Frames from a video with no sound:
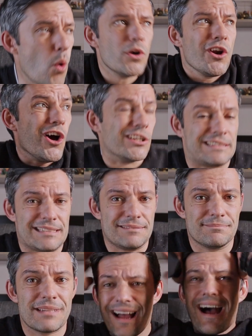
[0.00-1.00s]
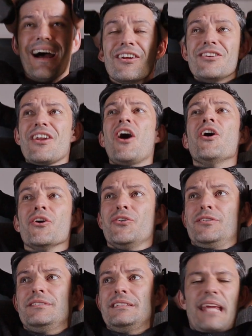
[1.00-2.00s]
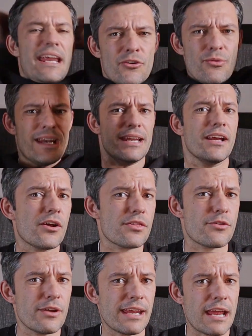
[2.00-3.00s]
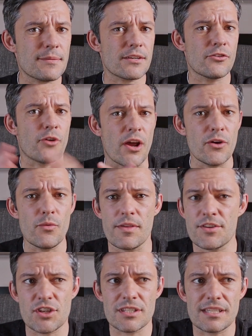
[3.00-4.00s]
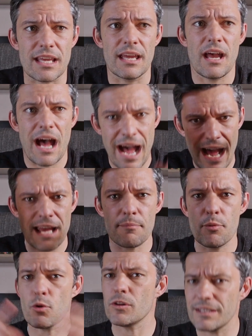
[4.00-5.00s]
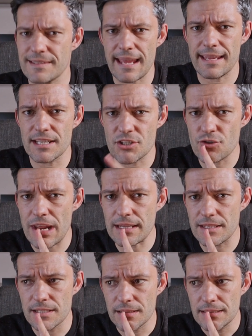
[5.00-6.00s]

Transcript: Or not. I don't know. Can he really go 3 games in a row with just a high ball attacking strat?